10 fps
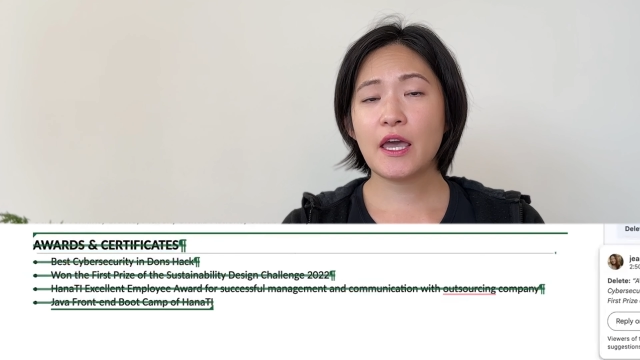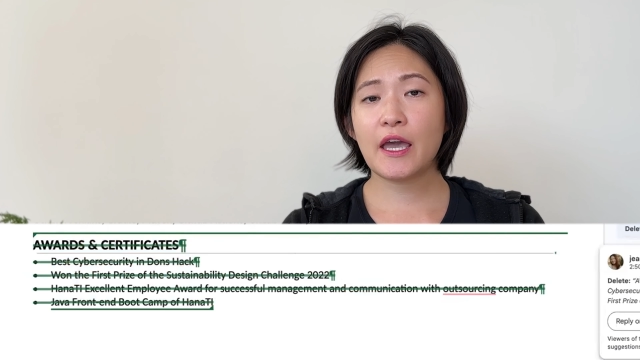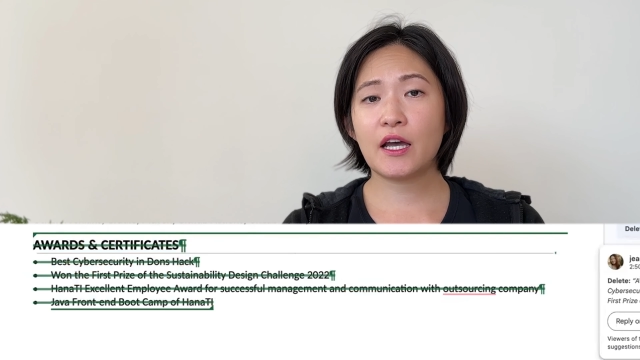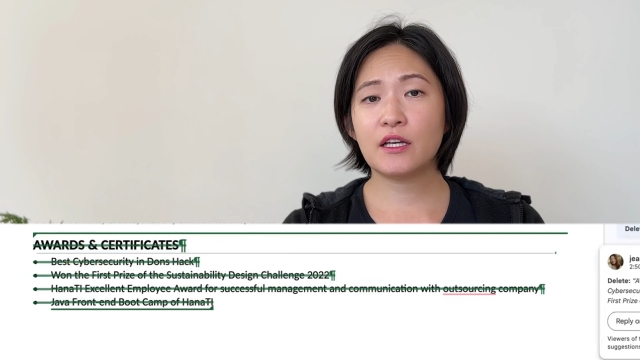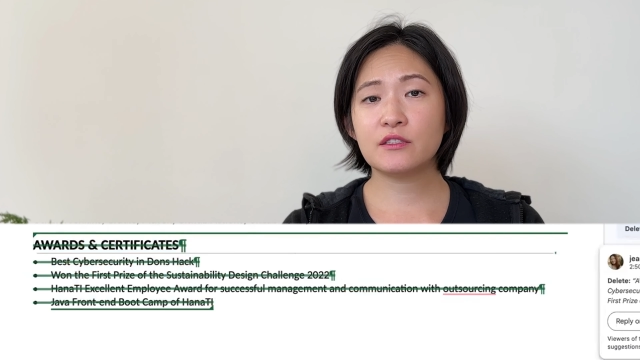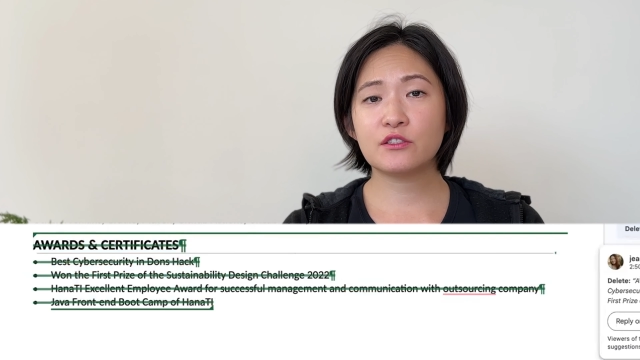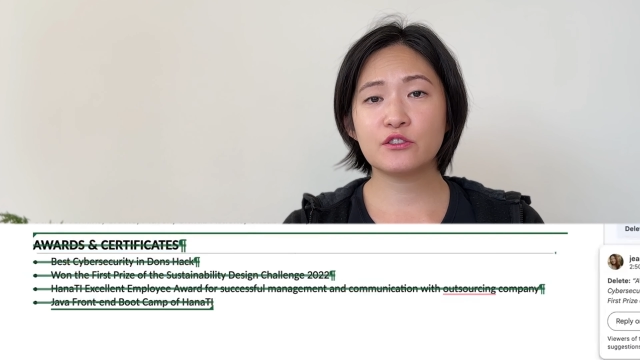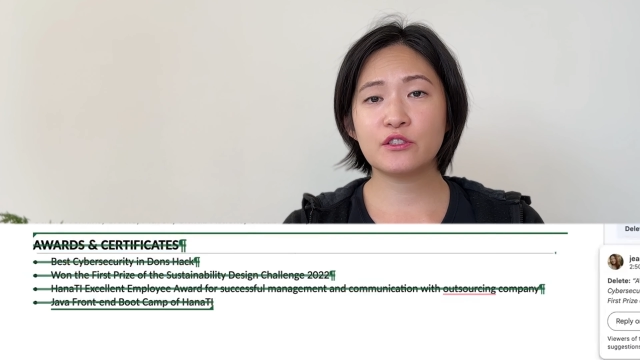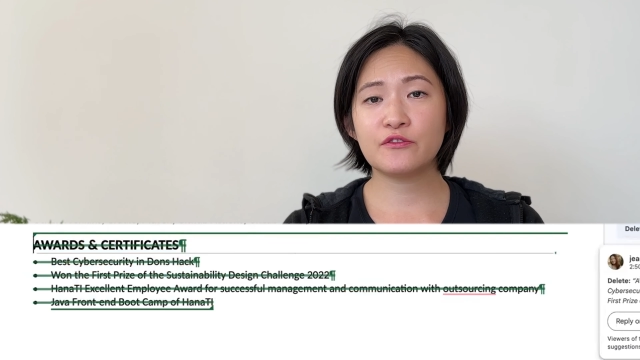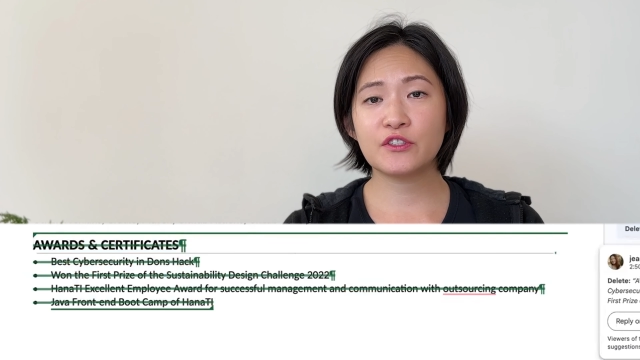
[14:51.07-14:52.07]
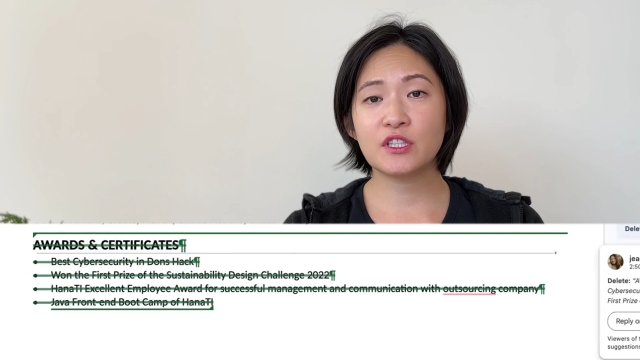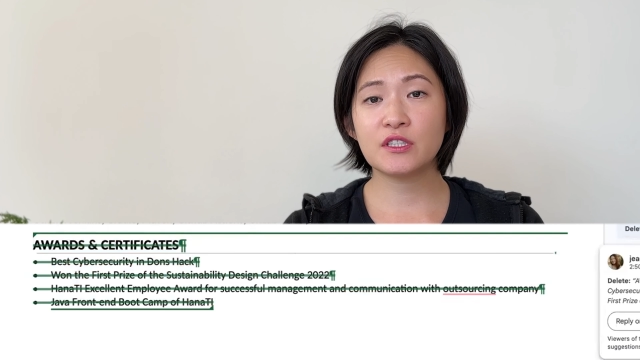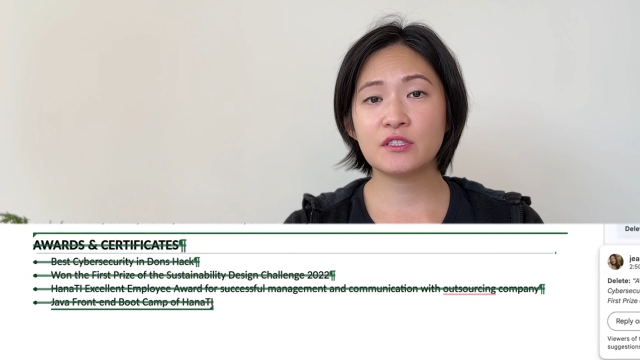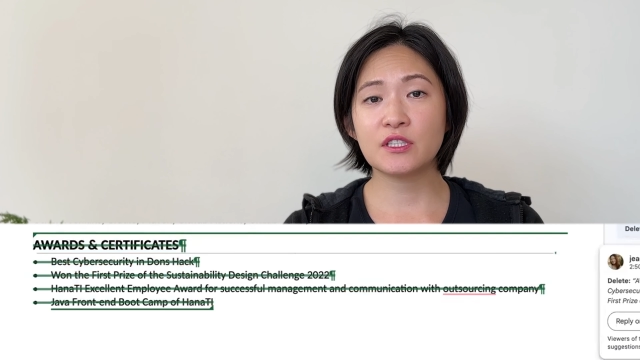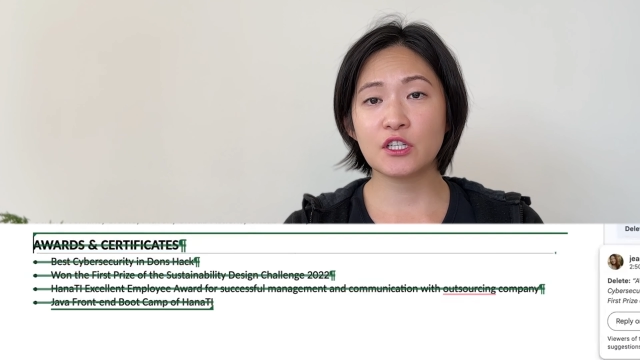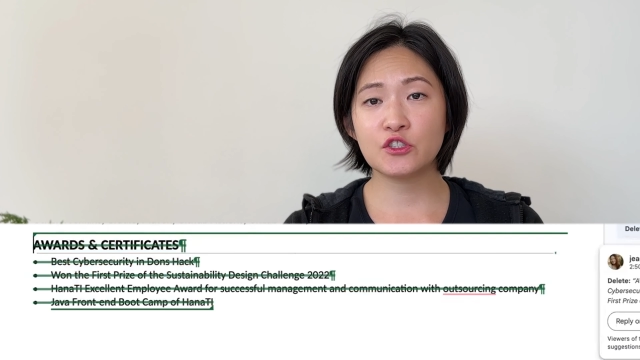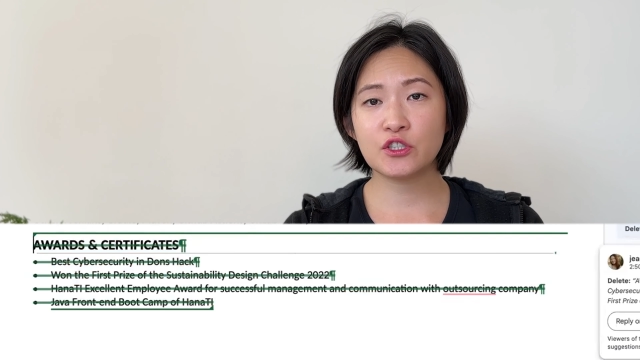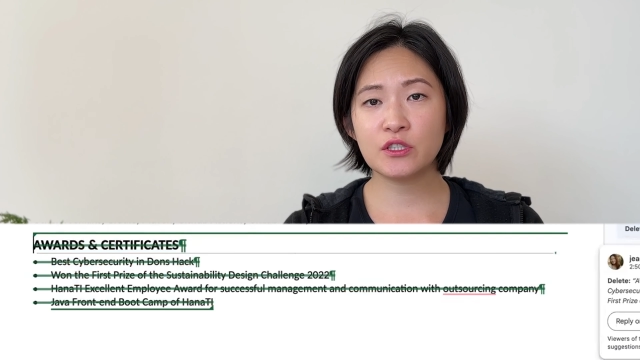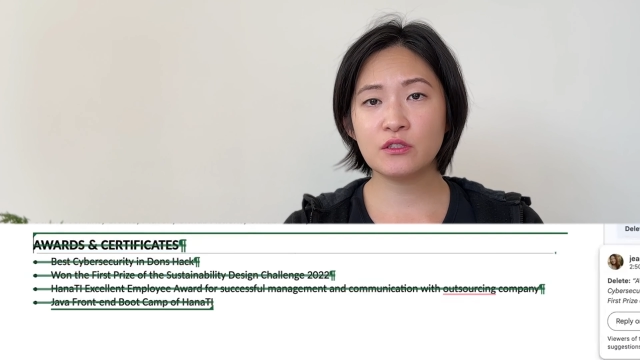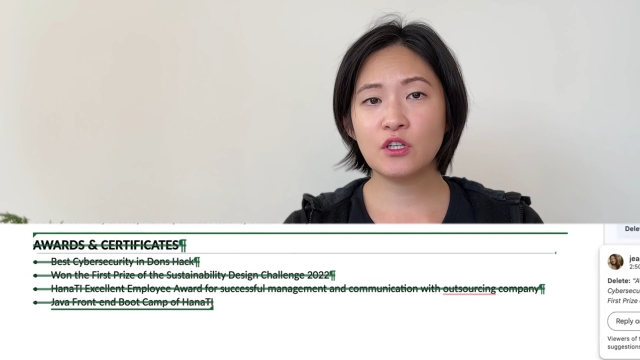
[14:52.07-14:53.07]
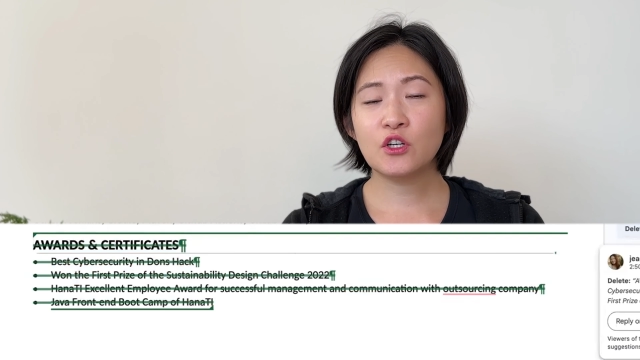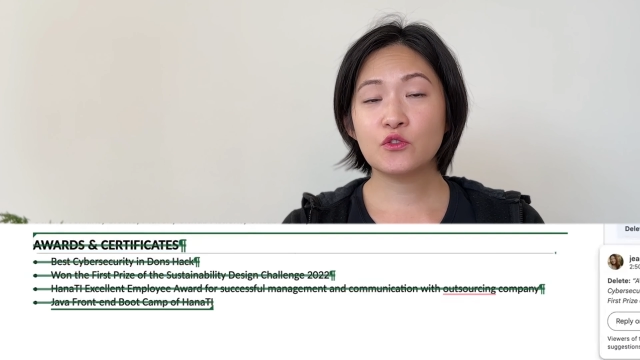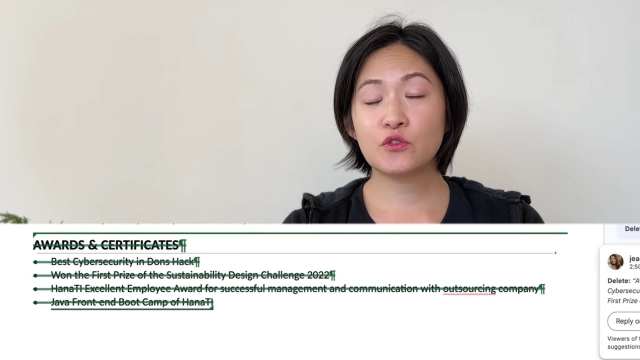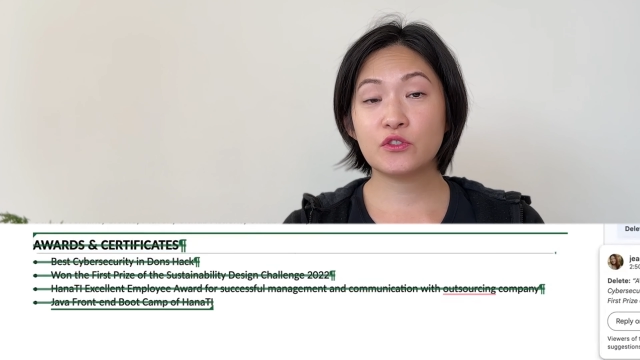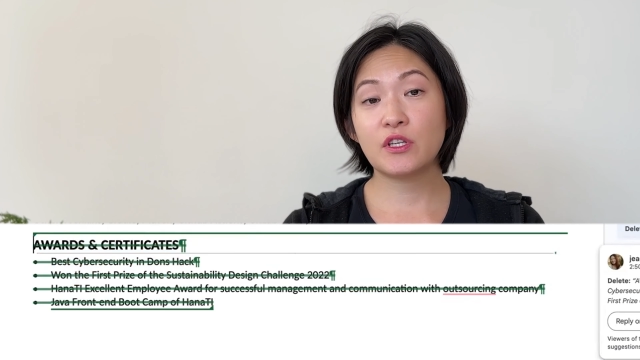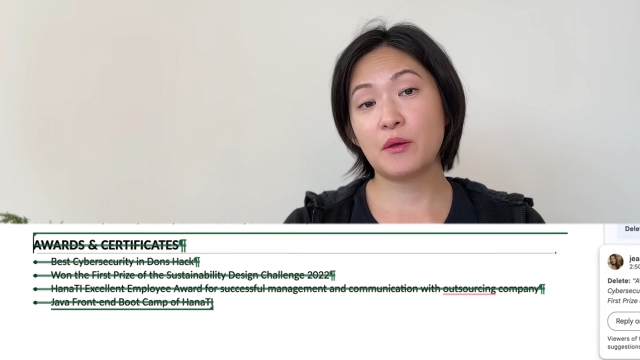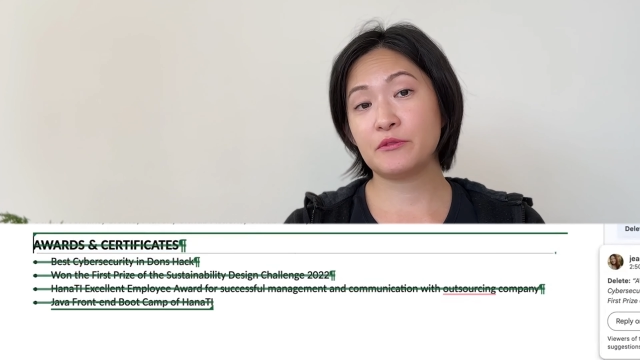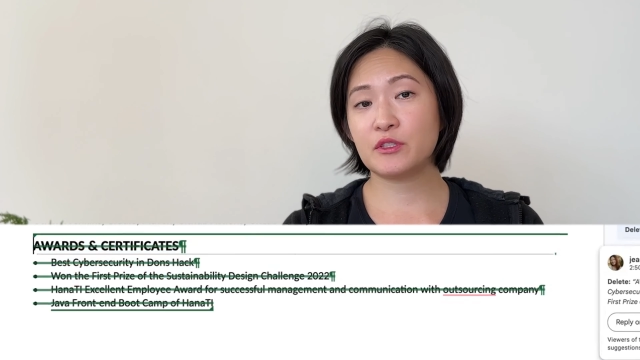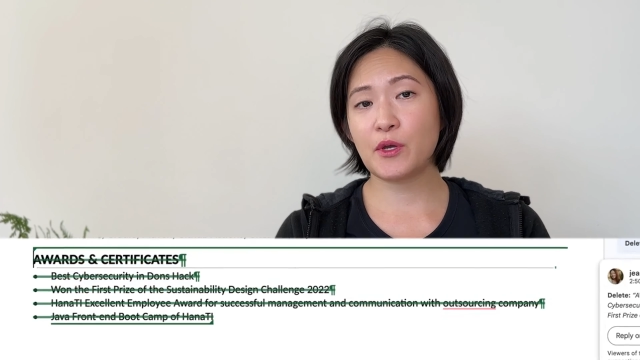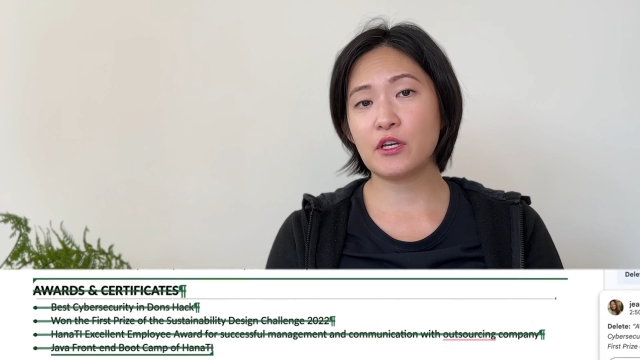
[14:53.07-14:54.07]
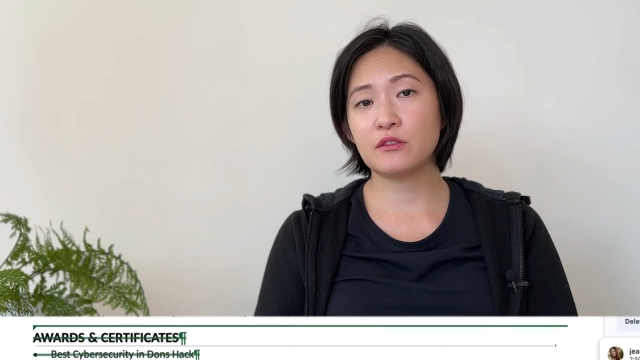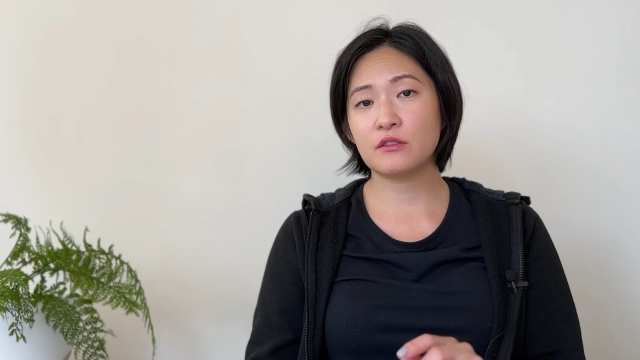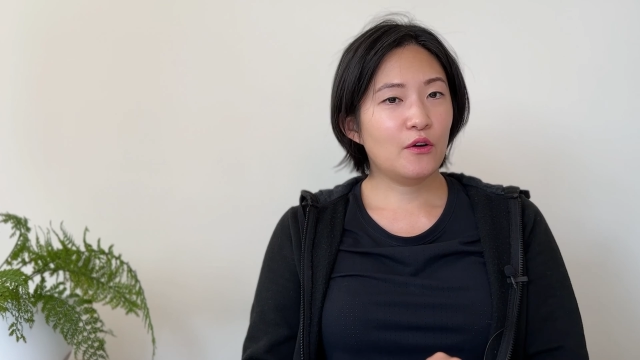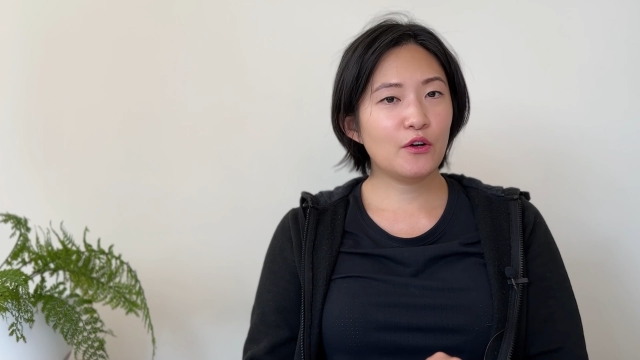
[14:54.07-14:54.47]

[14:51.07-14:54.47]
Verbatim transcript: and certificate section to save space.